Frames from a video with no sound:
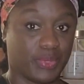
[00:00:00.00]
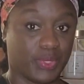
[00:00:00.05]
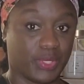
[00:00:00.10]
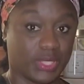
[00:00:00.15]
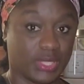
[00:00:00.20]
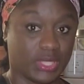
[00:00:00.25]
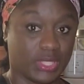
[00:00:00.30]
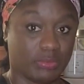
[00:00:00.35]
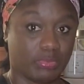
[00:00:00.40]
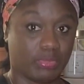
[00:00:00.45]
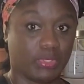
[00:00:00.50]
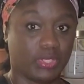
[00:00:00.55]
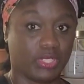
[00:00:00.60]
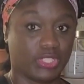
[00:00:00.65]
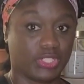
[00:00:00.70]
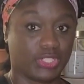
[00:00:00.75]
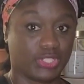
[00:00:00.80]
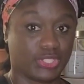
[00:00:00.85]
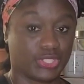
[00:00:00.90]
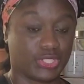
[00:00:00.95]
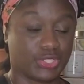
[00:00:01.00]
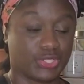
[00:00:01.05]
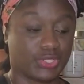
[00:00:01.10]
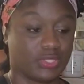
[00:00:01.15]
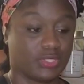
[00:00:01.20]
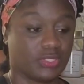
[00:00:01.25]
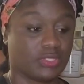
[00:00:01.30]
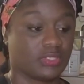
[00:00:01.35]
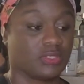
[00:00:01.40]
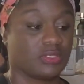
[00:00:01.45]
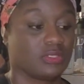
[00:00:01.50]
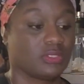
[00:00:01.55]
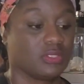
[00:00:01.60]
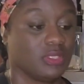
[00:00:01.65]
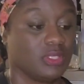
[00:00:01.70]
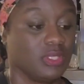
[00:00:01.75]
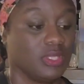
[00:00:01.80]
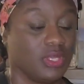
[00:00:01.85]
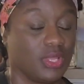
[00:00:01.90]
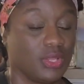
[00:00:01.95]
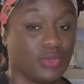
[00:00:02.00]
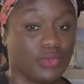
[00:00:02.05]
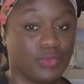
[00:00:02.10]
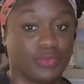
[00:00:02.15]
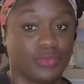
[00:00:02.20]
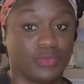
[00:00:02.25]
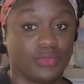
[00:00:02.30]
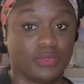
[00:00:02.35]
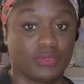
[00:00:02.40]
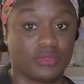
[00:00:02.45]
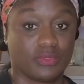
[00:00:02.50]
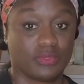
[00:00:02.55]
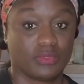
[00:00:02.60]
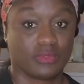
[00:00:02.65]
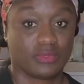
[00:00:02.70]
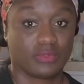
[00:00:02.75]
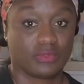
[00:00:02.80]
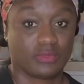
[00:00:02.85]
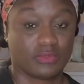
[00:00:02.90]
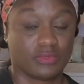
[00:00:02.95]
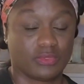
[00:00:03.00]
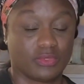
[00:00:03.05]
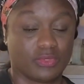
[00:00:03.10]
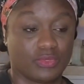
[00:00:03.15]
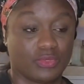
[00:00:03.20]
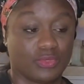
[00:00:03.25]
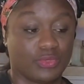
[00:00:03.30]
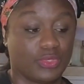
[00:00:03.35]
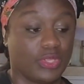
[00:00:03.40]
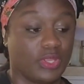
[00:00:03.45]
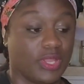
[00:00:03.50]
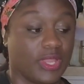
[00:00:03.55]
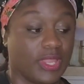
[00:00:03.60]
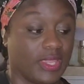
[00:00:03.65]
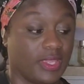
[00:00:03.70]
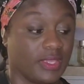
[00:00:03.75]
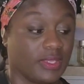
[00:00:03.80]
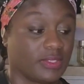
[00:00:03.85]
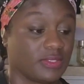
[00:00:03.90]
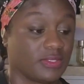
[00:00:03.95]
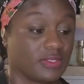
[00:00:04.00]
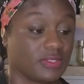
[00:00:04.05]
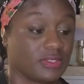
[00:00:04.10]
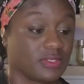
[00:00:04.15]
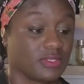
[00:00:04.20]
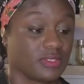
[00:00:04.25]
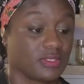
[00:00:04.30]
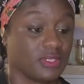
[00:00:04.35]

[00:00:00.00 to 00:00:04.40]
put the pressure, you know, through your hands